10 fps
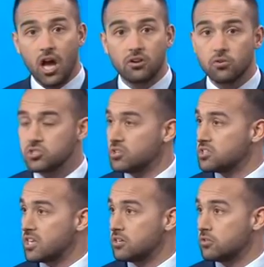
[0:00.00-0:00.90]
and also
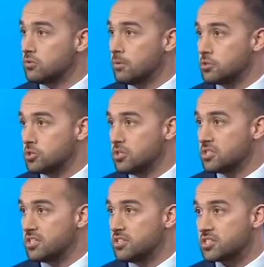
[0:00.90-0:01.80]
the technical
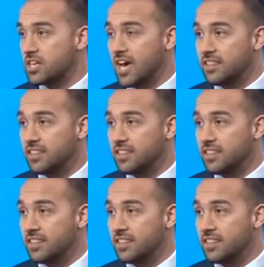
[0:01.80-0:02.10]
opportunities,